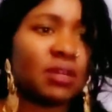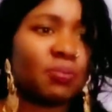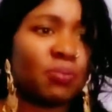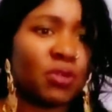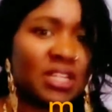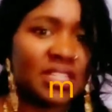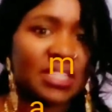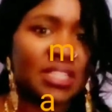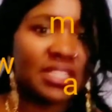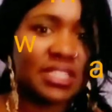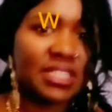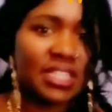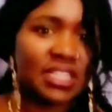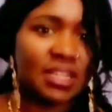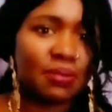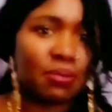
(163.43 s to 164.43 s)
policies
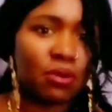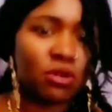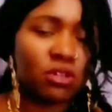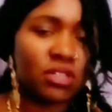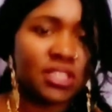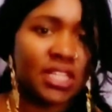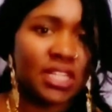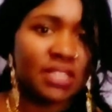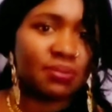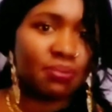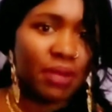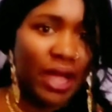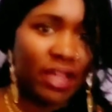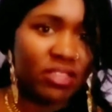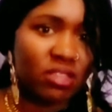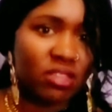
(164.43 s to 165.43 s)
set
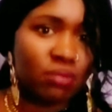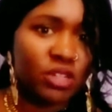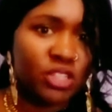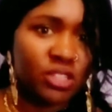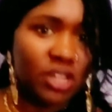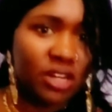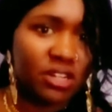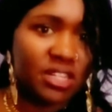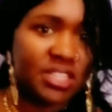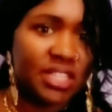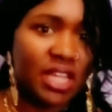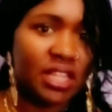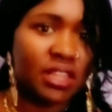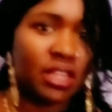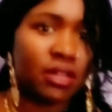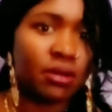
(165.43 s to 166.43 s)
by the missionaries
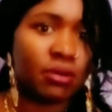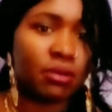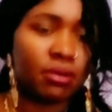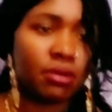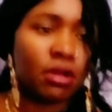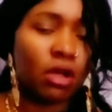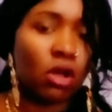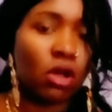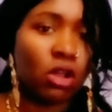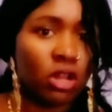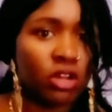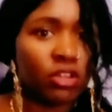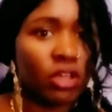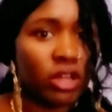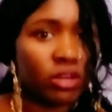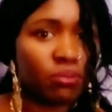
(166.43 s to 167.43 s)
and the
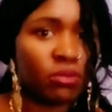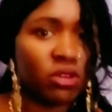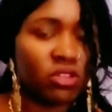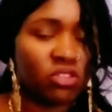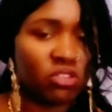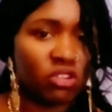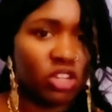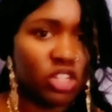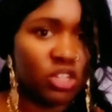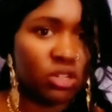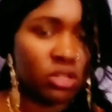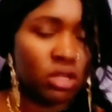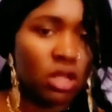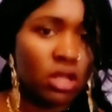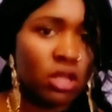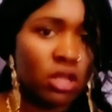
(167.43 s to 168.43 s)
colonial administration.
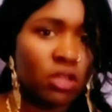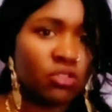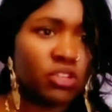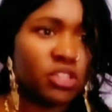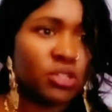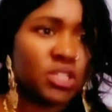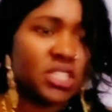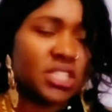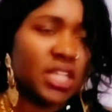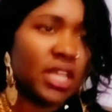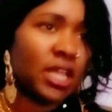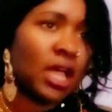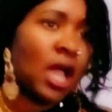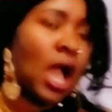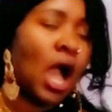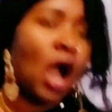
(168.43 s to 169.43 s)
So she was
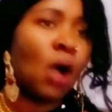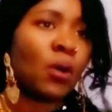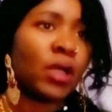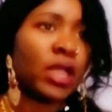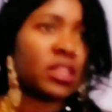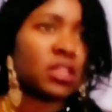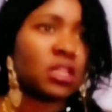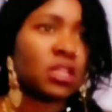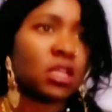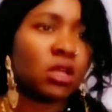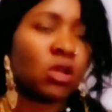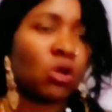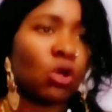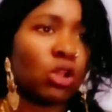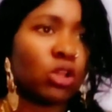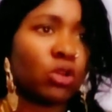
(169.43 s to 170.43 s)
saying, how can
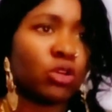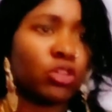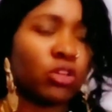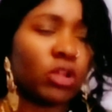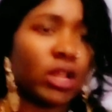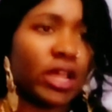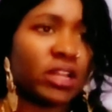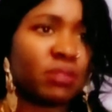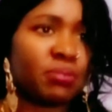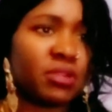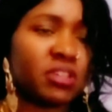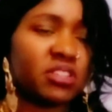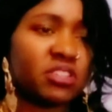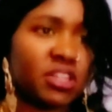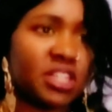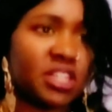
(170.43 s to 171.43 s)
colonial
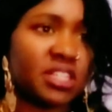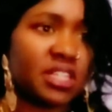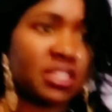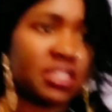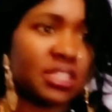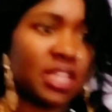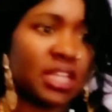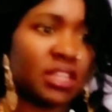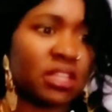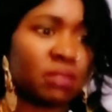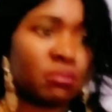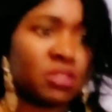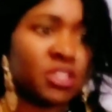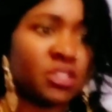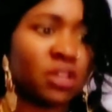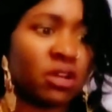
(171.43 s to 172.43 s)
administrators and the
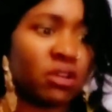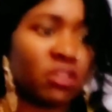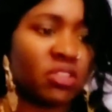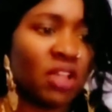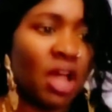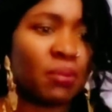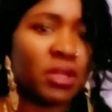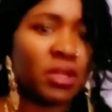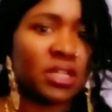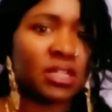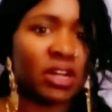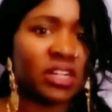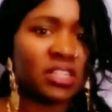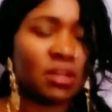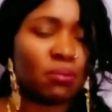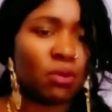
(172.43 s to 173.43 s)
missionaries come and
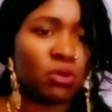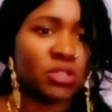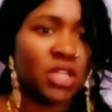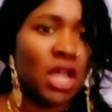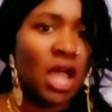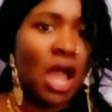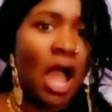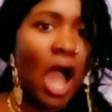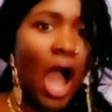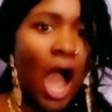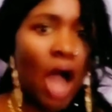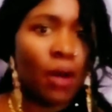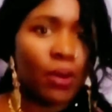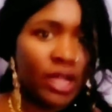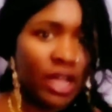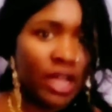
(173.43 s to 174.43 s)
write about
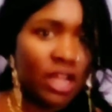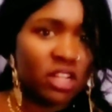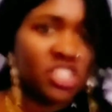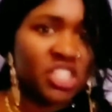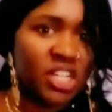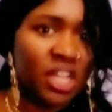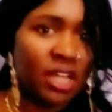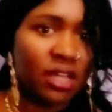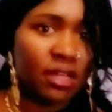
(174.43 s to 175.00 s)
our culture,